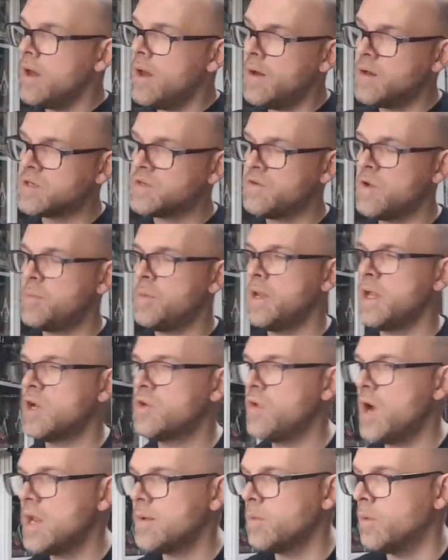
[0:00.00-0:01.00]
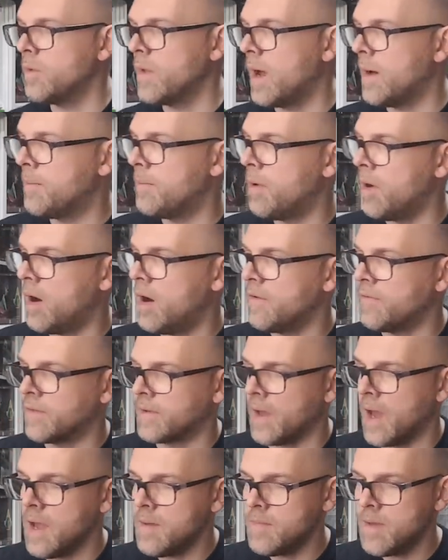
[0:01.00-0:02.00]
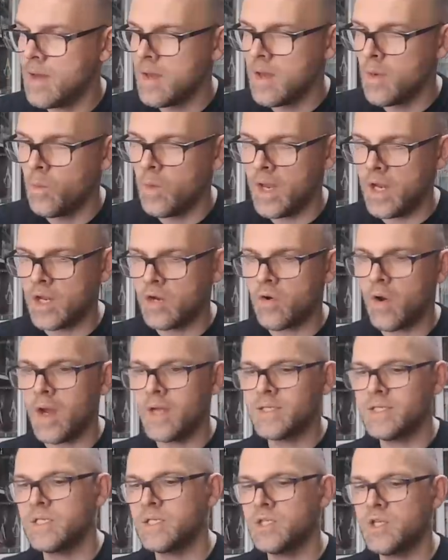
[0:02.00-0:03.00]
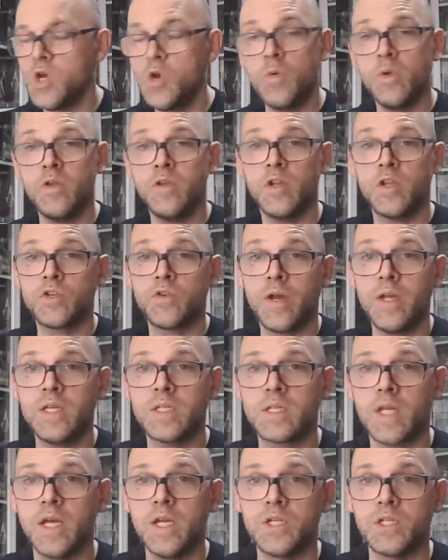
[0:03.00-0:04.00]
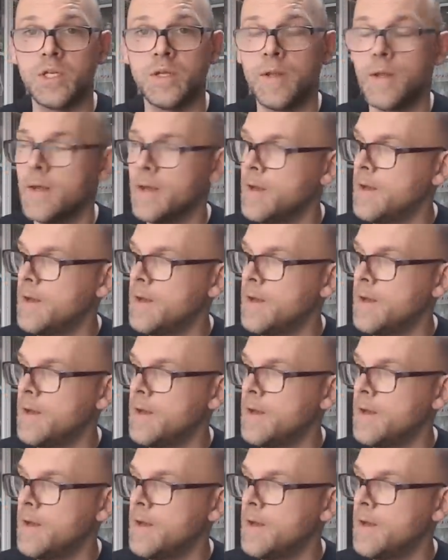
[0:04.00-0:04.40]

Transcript: It was flipping incredible, that part of the game. In the Crysis 2, and in the train station,